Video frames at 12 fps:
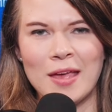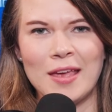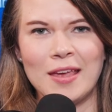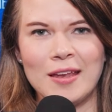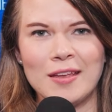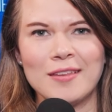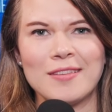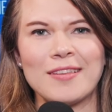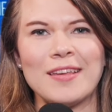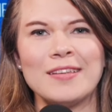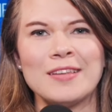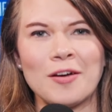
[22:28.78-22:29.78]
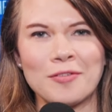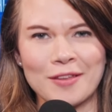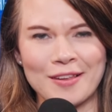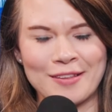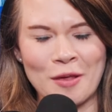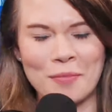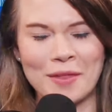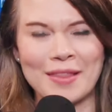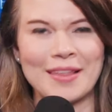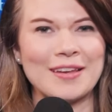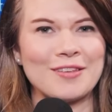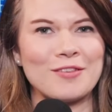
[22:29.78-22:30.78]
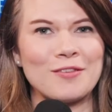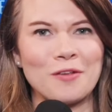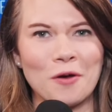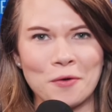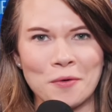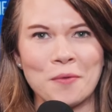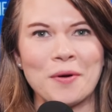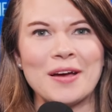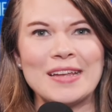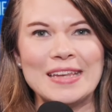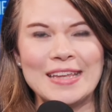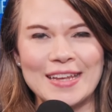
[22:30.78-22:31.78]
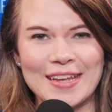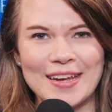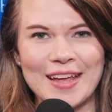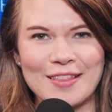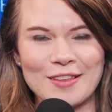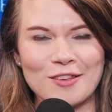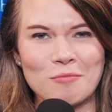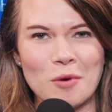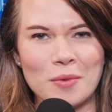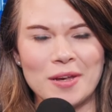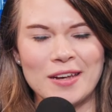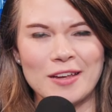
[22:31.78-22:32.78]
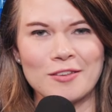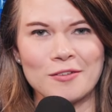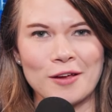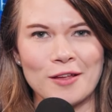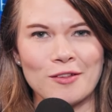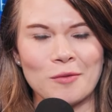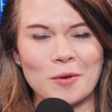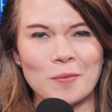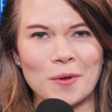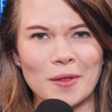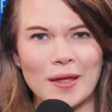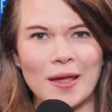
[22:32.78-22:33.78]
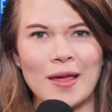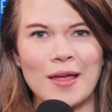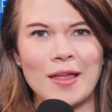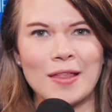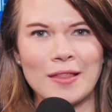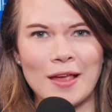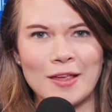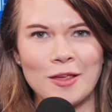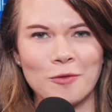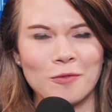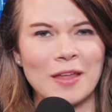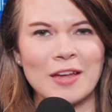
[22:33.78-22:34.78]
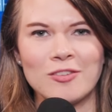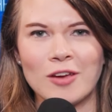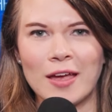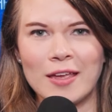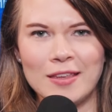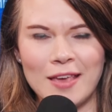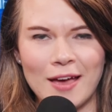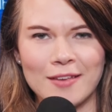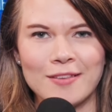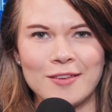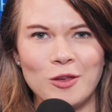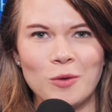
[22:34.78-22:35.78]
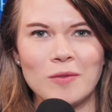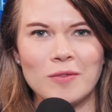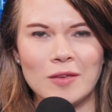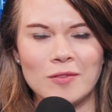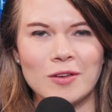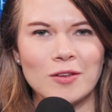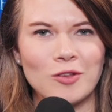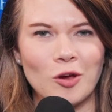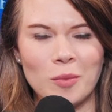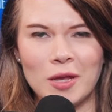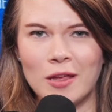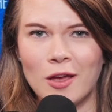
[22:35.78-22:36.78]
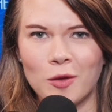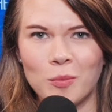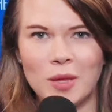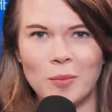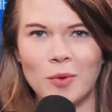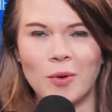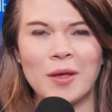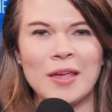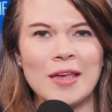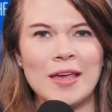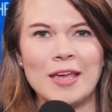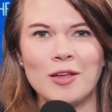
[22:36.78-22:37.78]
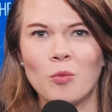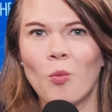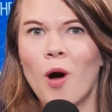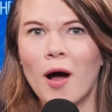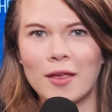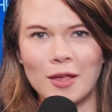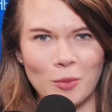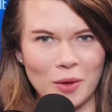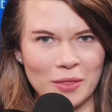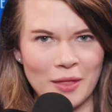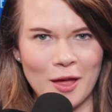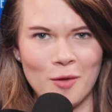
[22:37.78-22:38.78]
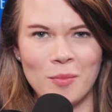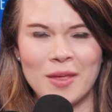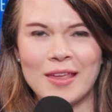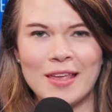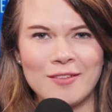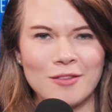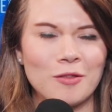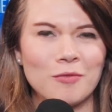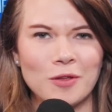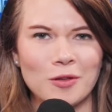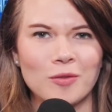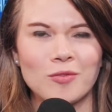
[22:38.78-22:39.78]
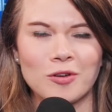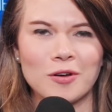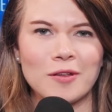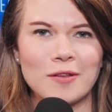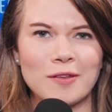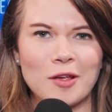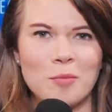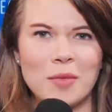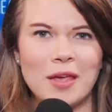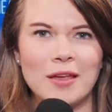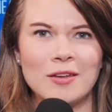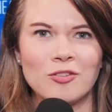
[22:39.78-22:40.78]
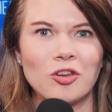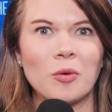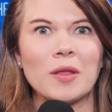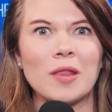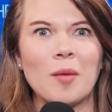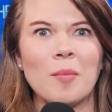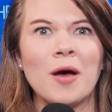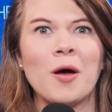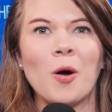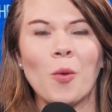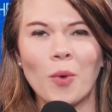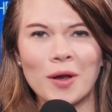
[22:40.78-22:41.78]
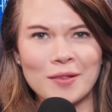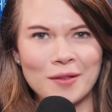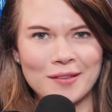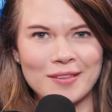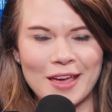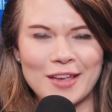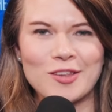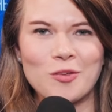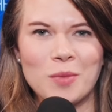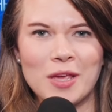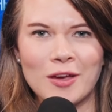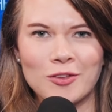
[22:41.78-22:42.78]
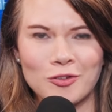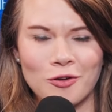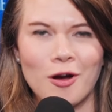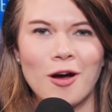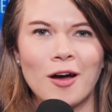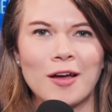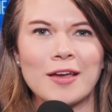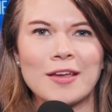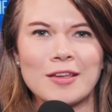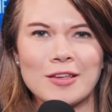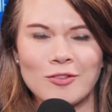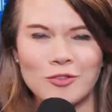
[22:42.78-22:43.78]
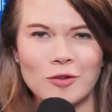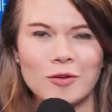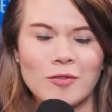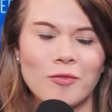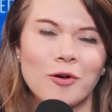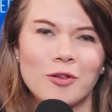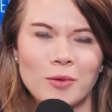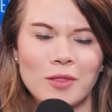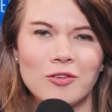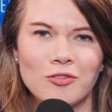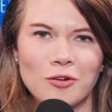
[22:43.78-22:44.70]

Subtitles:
It is definitely something that is so needed at this moment in history. And so we really thank you for that giant yes you have given to so many young people in walking with them into the field of journalism and showing them what it looks like to be a strong conservative voice within